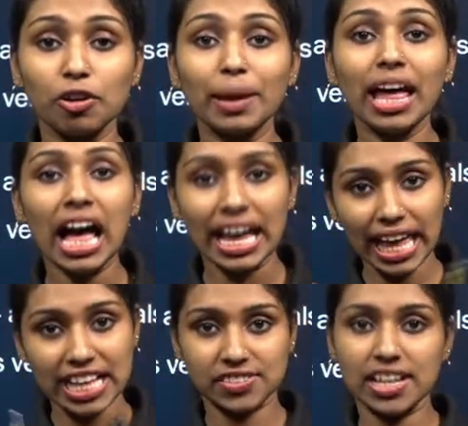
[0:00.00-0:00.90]
there will be a high
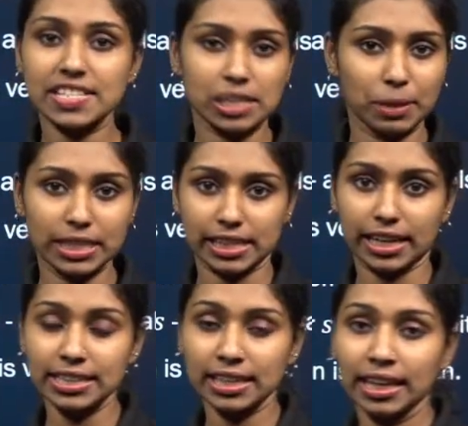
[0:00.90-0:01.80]
extra stability,
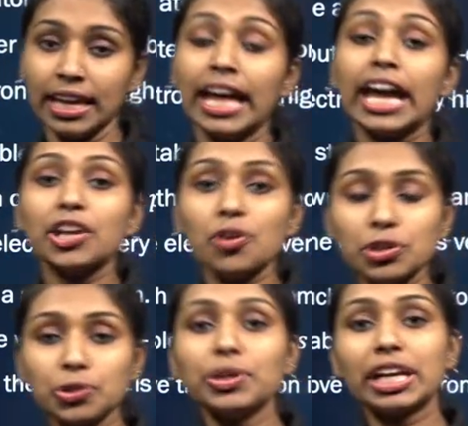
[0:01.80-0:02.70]
right? In
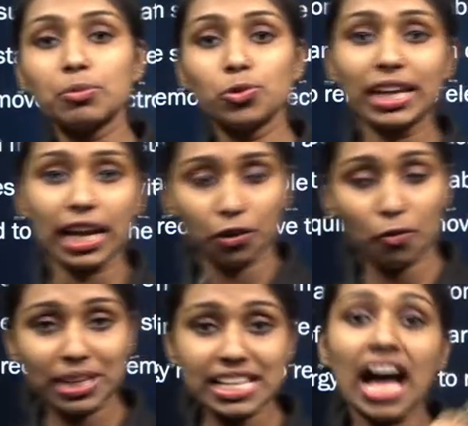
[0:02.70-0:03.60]
order to remove the electron
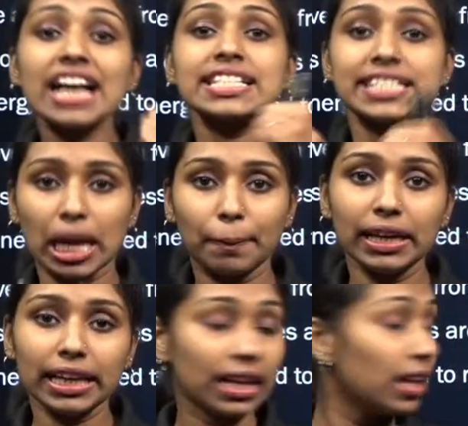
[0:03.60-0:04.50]
from the high
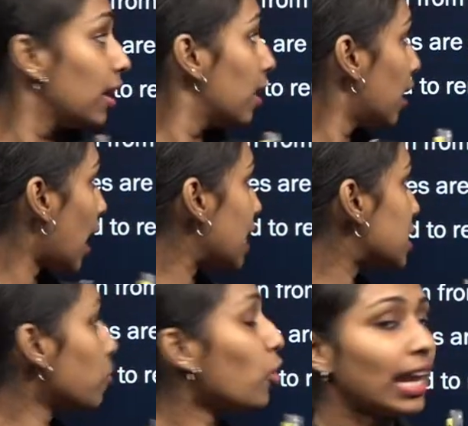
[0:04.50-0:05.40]
stable
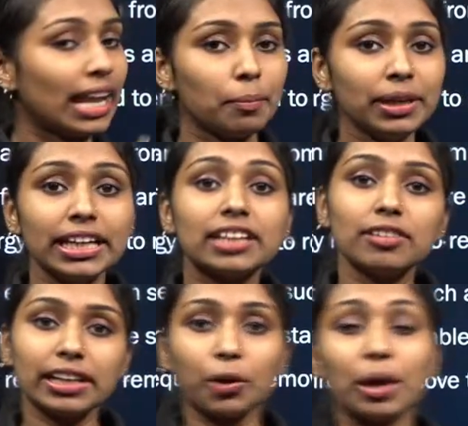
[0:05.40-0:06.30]
atom or element, it
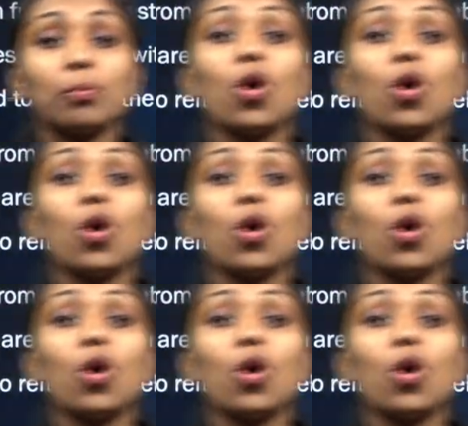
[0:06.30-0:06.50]
will require